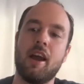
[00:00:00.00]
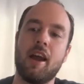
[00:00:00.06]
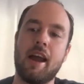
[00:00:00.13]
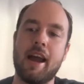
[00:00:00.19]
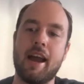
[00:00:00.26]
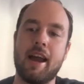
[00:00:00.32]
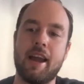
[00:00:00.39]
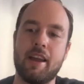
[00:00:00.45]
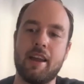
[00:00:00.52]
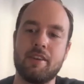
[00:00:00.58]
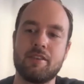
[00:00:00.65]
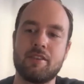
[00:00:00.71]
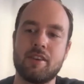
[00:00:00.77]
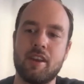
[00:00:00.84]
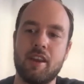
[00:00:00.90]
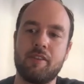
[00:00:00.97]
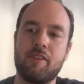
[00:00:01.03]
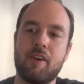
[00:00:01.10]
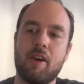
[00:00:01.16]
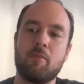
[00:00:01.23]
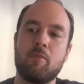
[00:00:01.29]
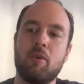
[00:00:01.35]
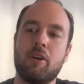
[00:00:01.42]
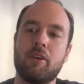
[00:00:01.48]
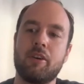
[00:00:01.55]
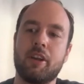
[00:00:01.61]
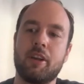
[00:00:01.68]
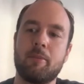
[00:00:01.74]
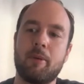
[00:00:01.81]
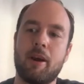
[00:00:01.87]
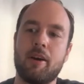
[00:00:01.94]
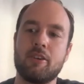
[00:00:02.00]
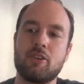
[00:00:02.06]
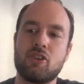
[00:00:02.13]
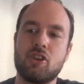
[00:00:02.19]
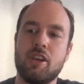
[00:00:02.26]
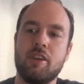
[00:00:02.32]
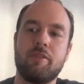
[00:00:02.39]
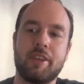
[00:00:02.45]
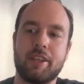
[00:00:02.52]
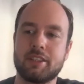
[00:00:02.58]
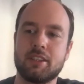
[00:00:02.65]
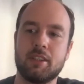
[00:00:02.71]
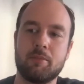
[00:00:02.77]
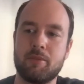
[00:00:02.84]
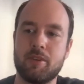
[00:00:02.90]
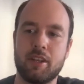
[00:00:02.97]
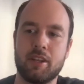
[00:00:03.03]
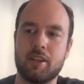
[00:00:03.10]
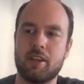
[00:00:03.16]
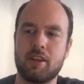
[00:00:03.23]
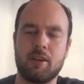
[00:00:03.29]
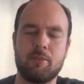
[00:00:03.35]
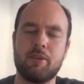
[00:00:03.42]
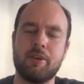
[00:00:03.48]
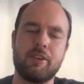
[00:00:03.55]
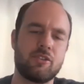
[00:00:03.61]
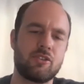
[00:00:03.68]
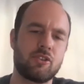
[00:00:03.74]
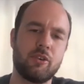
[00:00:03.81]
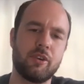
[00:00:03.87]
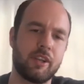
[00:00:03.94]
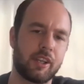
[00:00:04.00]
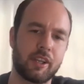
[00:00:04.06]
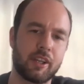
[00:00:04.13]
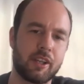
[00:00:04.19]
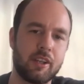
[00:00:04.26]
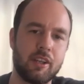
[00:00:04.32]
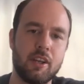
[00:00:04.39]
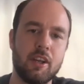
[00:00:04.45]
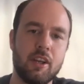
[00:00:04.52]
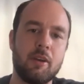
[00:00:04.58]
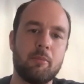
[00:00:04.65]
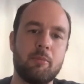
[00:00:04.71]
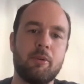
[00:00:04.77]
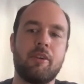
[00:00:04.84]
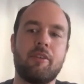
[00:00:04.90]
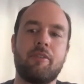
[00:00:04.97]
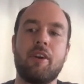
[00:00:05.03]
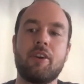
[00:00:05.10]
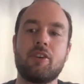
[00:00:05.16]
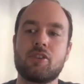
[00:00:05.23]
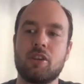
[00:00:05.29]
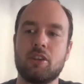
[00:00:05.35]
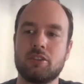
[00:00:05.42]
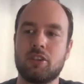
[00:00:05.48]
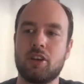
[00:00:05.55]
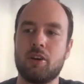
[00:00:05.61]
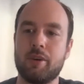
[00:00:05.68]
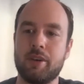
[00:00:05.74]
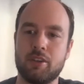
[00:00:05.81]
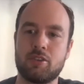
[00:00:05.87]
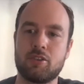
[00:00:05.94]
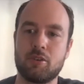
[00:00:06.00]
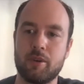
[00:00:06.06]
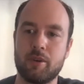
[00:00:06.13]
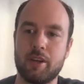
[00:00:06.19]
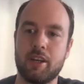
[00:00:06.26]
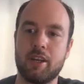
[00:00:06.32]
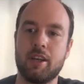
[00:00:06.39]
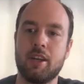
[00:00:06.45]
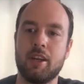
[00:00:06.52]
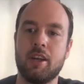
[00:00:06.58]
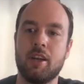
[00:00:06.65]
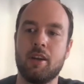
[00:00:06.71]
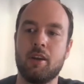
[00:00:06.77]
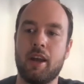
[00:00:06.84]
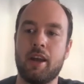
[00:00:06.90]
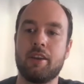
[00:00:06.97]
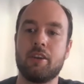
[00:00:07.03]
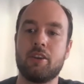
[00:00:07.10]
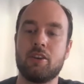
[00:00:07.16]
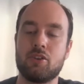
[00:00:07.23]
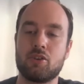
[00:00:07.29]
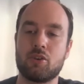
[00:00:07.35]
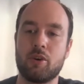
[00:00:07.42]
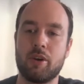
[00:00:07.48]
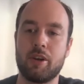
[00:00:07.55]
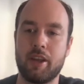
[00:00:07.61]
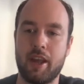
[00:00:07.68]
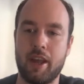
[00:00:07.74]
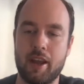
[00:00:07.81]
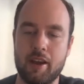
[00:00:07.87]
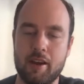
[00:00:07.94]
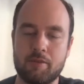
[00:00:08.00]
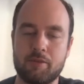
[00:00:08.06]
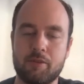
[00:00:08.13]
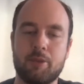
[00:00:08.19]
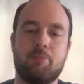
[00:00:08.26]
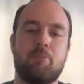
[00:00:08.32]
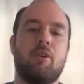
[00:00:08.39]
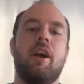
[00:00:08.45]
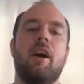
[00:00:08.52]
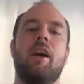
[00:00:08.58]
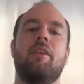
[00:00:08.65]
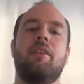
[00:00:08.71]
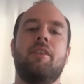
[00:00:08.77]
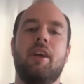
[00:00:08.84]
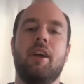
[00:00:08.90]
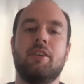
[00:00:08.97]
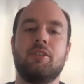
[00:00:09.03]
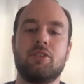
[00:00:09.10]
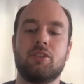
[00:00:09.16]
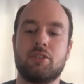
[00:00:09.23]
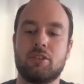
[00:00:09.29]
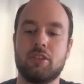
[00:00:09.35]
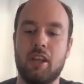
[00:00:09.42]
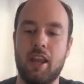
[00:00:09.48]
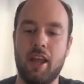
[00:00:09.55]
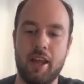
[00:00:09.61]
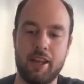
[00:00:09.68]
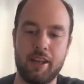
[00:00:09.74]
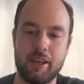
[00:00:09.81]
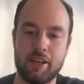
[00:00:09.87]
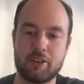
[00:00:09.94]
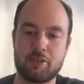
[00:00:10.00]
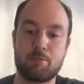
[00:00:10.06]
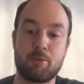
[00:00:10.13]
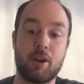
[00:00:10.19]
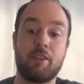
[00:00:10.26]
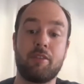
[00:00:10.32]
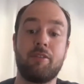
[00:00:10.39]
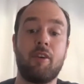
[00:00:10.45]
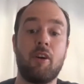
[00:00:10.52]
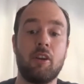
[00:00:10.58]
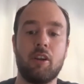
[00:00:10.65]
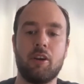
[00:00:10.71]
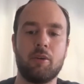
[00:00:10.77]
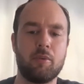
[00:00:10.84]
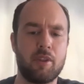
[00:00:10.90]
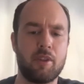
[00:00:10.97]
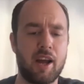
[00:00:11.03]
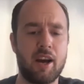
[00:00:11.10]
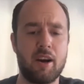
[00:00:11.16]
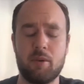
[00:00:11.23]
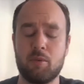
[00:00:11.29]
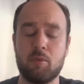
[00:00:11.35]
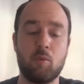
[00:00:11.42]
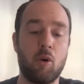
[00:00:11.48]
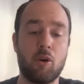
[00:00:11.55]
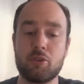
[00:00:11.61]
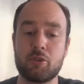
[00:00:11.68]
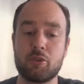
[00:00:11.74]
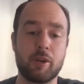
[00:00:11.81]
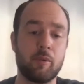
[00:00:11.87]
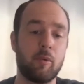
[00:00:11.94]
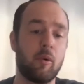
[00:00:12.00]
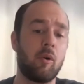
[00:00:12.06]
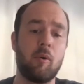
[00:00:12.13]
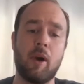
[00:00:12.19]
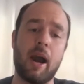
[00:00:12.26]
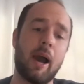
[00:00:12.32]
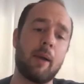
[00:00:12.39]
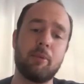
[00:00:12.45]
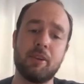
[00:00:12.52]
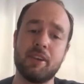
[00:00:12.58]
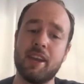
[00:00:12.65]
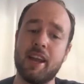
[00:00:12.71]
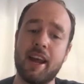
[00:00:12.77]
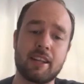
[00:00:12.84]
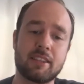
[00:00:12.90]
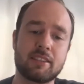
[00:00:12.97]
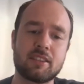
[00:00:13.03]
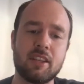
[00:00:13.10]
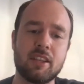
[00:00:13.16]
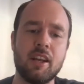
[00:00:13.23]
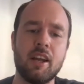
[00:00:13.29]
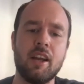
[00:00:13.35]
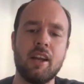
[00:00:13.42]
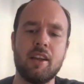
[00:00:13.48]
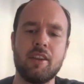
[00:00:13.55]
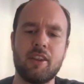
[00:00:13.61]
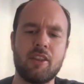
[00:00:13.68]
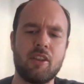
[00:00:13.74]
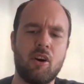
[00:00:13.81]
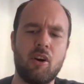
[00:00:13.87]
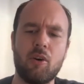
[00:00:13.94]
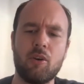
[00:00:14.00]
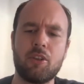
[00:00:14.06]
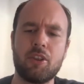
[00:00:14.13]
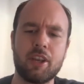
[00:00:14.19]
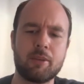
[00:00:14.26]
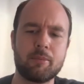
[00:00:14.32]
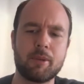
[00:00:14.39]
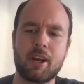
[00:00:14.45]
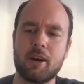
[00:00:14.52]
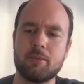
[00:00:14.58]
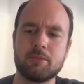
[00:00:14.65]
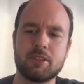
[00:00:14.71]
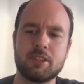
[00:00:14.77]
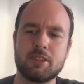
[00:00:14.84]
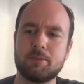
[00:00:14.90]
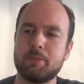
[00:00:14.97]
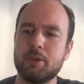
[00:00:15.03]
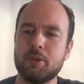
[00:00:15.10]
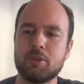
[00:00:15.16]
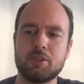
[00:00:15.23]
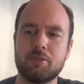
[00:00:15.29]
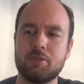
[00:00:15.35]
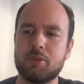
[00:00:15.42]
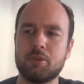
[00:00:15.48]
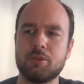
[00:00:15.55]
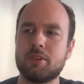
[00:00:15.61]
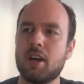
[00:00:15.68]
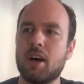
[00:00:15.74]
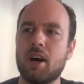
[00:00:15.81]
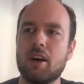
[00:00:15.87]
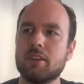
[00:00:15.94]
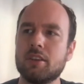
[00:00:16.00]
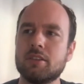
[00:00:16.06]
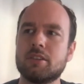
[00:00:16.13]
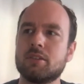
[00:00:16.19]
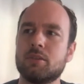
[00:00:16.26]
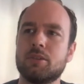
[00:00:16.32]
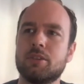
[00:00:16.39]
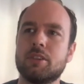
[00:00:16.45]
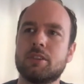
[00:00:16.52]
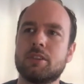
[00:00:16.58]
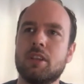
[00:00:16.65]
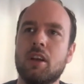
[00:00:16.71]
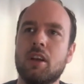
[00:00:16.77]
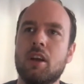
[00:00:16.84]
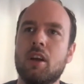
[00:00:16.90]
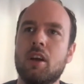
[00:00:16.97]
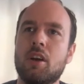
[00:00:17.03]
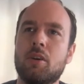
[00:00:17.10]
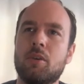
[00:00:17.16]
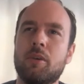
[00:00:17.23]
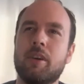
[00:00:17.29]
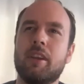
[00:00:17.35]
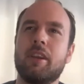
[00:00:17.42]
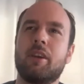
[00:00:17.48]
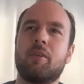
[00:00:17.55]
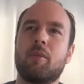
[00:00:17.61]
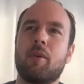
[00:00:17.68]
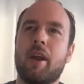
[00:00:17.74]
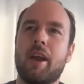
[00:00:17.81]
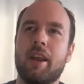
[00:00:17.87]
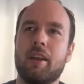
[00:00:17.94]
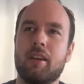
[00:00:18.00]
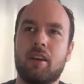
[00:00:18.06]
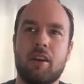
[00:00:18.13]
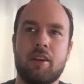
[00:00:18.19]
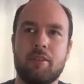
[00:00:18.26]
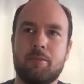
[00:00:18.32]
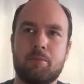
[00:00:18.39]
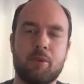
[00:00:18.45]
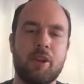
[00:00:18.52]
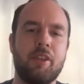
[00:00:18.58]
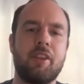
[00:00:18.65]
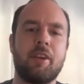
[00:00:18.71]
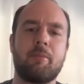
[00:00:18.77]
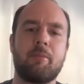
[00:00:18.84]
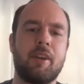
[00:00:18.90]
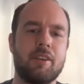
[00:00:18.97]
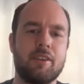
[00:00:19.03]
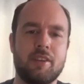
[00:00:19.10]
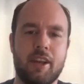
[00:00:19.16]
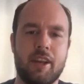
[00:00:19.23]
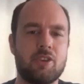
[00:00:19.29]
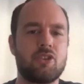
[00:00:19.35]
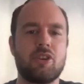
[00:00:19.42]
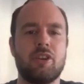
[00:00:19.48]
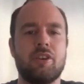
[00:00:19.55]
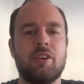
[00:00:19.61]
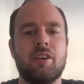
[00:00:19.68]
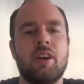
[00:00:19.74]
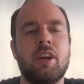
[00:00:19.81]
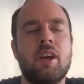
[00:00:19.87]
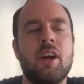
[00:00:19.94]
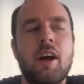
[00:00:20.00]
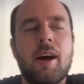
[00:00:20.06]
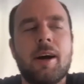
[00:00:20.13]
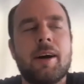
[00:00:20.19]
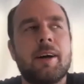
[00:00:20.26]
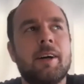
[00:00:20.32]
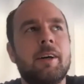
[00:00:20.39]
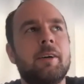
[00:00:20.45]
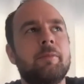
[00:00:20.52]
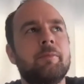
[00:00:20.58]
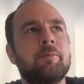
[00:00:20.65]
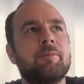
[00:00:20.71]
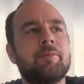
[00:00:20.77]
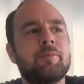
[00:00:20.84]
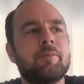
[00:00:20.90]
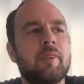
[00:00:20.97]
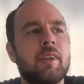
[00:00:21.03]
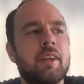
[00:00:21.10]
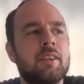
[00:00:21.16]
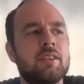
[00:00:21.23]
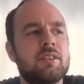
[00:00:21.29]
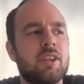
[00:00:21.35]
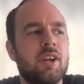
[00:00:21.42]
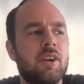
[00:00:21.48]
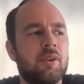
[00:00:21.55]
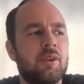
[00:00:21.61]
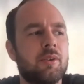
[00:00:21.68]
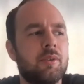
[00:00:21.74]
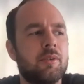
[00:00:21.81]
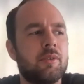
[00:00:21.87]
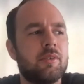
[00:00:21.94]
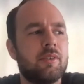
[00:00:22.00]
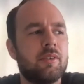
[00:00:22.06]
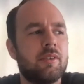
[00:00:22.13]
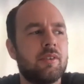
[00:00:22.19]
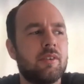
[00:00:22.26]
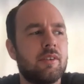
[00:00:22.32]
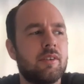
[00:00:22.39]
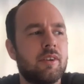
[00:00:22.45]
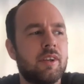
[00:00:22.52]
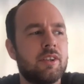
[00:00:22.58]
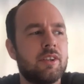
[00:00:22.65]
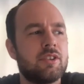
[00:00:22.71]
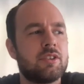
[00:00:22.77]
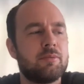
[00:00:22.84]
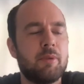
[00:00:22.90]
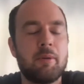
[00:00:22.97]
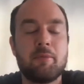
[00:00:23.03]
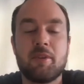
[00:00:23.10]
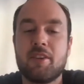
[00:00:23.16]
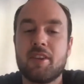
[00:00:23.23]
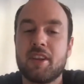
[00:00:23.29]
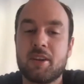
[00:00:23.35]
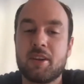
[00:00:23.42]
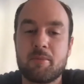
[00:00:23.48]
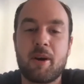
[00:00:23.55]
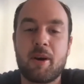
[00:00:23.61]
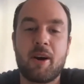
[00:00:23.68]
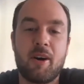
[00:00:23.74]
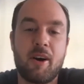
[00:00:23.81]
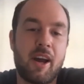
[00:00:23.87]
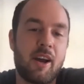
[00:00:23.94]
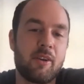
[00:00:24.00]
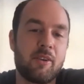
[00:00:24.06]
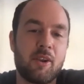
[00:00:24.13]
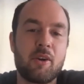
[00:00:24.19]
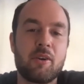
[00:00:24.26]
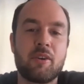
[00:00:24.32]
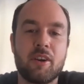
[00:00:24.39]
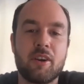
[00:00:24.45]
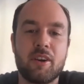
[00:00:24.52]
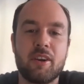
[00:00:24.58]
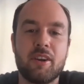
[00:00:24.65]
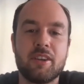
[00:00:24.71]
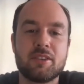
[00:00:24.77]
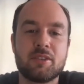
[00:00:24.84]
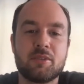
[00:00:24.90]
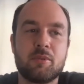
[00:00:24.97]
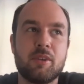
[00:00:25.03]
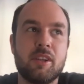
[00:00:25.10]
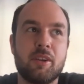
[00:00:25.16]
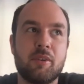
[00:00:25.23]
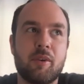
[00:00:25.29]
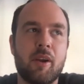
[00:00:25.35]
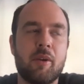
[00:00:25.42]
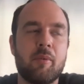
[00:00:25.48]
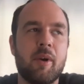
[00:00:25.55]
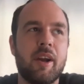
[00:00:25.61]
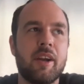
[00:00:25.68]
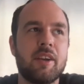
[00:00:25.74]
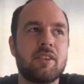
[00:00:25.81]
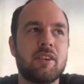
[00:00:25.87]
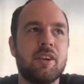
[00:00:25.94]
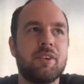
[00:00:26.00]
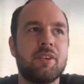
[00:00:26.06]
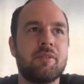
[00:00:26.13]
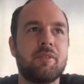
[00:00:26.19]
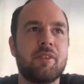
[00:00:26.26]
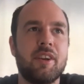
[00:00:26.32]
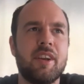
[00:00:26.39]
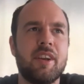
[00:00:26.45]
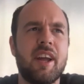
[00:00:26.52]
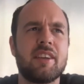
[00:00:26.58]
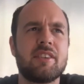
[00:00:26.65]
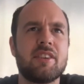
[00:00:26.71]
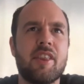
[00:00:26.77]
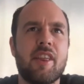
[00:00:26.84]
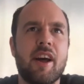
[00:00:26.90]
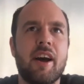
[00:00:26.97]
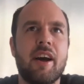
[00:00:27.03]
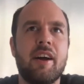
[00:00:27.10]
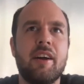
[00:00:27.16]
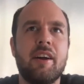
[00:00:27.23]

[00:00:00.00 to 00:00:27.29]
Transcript: And if I'm worrying about achieving something, then I'm not enjoying it. But if I just go into it and enjoy every breath and just let each breath follow without wondering what will happen next, then the whole thing becomes this beautiful dance or this really great kind of breathing meditation. Um, and so it just made me think about how yoga is a really great way to kind of connect to that.